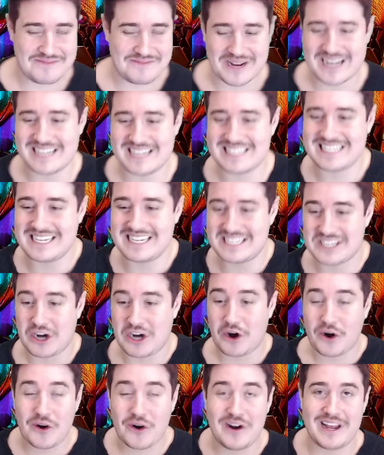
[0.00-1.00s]
Because he's
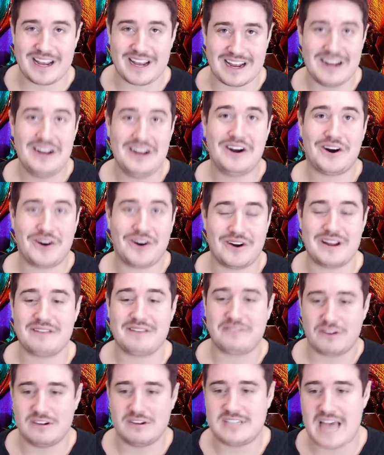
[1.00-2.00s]
hurting, hurting
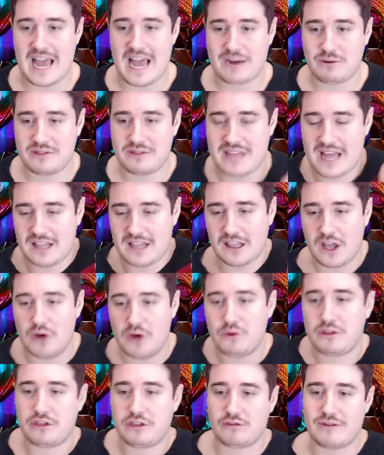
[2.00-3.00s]
for attack with that low
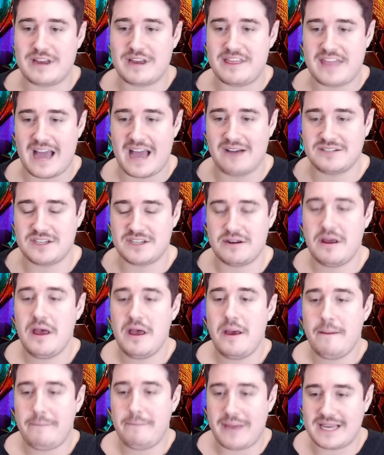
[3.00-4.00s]
3,000
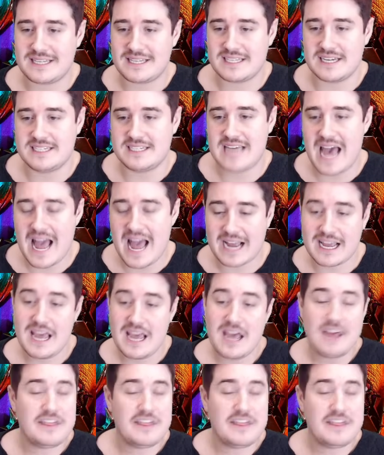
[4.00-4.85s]
base attack.